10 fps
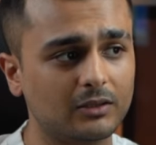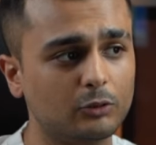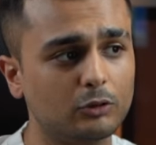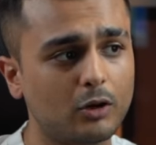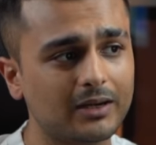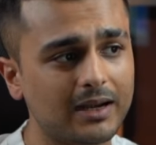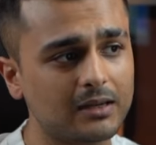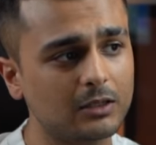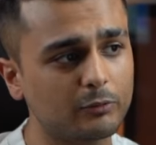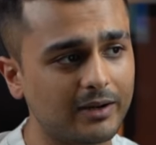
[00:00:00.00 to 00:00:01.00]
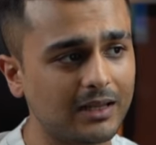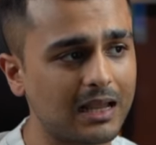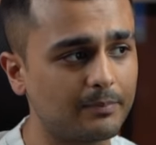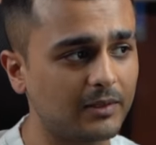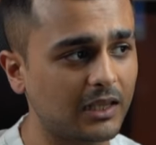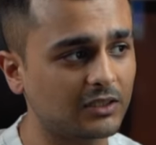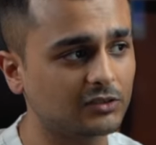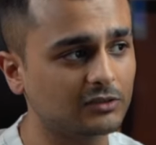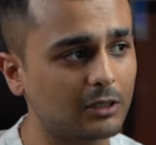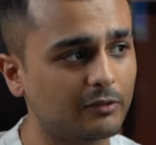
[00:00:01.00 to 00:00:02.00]
You're not getting the 20
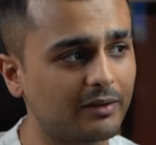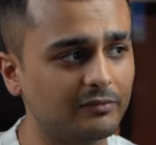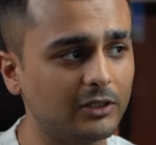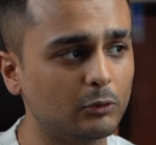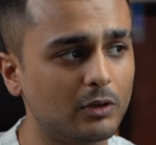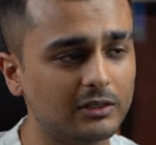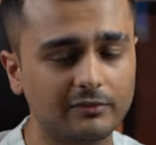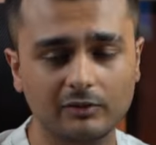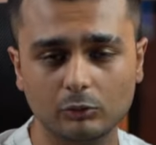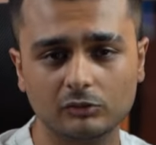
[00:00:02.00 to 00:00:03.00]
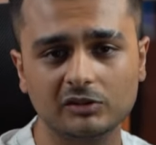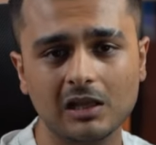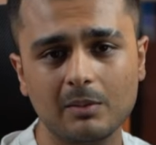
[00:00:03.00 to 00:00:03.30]
applications out of every 200 views.